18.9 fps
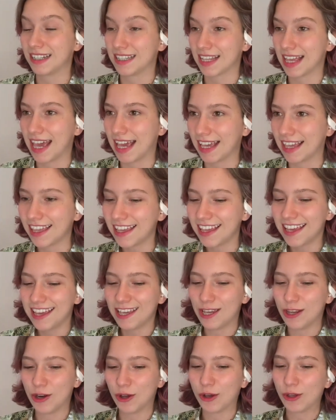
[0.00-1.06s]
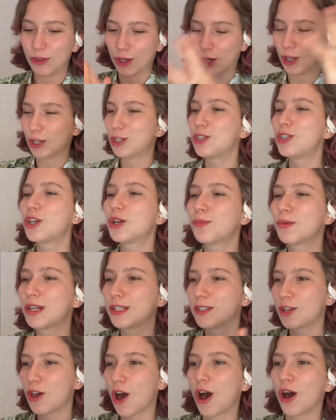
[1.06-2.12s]
It's like, you know, the consumer
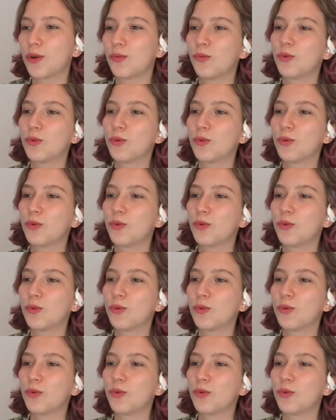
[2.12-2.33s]
is God,